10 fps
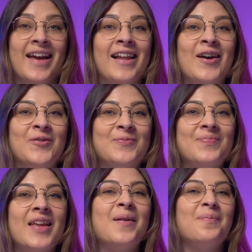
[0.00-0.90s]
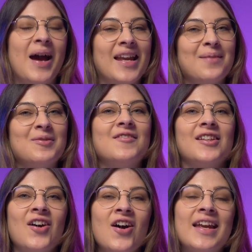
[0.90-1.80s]
Hello, my name is
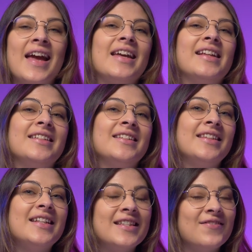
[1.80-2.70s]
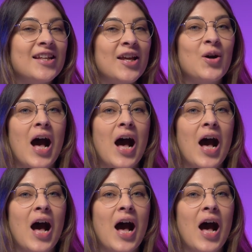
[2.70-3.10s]
Victoria and in this video